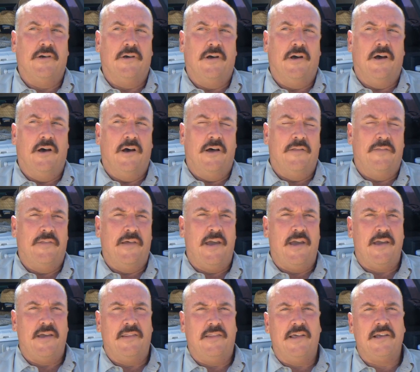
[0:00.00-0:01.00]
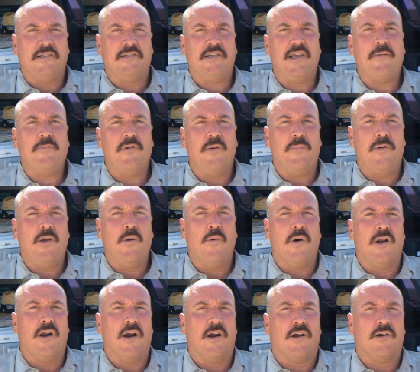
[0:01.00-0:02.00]
they seem to be
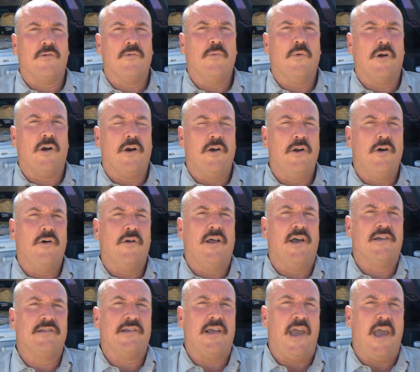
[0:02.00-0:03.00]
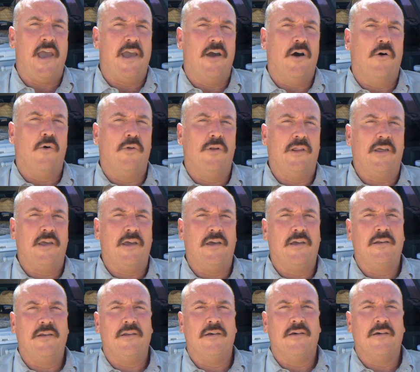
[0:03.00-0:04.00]
what are known as
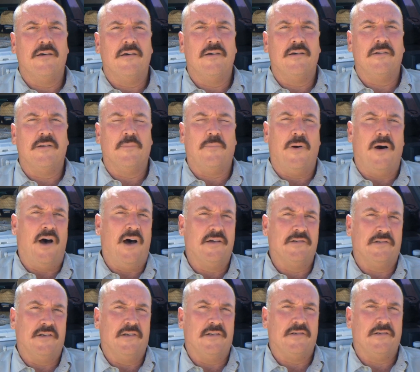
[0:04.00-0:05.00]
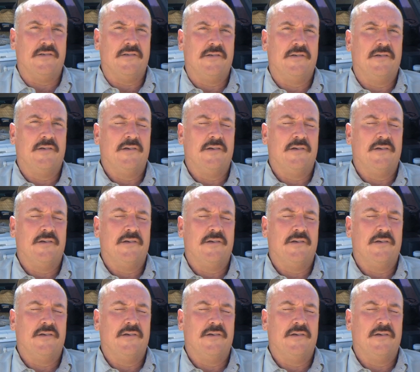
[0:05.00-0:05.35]
aeolian deposits,